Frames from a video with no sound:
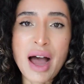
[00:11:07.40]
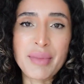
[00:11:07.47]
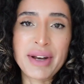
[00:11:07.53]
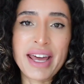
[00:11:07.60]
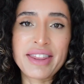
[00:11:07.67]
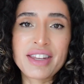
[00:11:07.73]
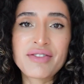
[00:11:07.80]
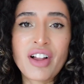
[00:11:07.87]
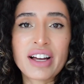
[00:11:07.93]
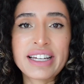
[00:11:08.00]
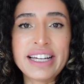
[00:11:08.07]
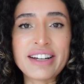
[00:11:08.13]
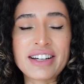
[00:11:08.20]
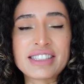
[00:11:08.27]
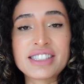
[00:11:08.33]
I'm gonna end the vlog
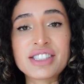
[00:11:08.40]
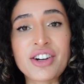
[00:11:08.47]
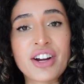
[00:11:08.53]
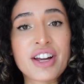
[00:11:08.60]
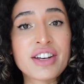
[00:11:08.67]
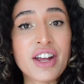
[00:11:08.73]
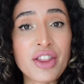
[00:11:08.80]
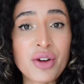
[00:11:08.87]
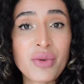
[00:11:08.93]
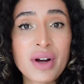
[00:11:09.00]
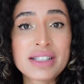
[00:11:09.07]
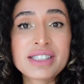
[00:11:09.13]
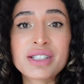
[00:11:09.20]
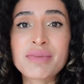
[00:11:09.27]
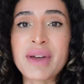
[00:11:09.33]
here and start another
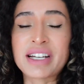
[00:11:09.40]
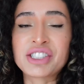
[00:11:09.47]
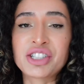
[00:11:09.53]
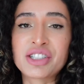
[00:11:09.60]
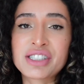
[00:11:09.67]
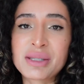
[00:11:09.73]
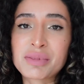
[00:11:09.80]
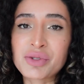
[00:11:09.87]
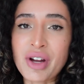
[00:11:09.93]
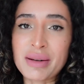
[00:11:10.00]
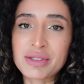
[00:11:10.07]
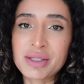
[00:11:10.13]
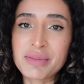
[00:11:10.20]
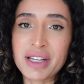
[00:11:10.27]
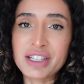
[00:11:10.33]
one, so make sure you're
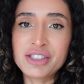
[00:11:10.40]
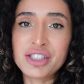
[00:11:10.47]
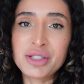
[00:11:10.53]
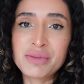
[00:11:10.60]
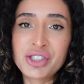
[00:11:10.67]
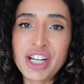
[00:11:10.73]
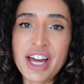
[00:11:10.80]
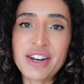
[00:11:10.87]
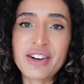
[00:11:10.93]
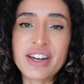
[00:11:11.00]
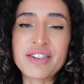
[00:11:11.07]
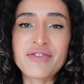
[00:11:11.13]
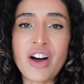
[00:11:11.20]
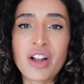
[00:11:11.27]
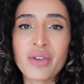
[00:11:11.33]
subscribed to my YouTube channel
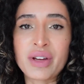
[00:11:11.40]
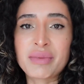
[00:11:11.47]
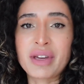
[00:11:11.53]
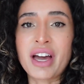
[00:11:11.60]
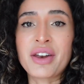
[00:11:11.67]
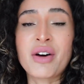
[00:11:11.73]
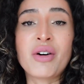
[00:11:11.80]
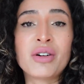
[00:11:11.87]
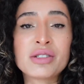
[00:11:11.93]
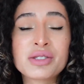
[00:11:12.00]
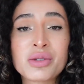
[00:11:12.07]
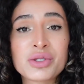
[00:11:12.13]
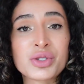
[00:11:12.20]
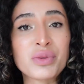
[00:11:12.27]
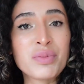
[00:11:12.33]
and following me on all
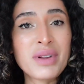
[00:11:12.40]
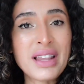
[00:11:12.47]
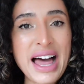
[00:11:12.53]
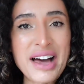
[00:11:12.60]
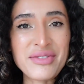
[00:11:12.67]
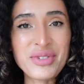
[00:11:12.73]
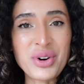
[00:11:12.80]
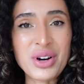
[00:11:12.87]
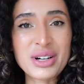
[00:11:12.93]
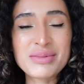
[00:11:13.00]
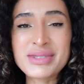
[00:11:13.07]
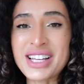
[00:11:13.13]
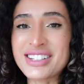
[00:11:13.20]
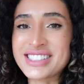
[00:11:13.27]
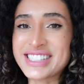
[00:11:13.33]
social
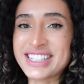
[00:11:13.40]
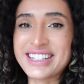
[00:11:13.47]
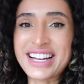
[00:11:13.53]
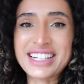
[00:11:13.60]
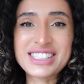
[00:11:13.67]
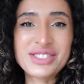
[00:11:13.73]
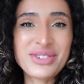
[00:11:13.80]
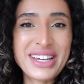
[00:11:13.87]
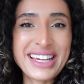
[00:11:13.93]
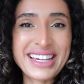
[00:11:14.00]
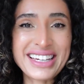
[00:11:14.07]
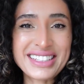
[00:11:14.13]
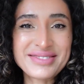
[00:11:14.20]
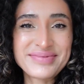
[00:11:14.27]
platforms. I'll see you next week.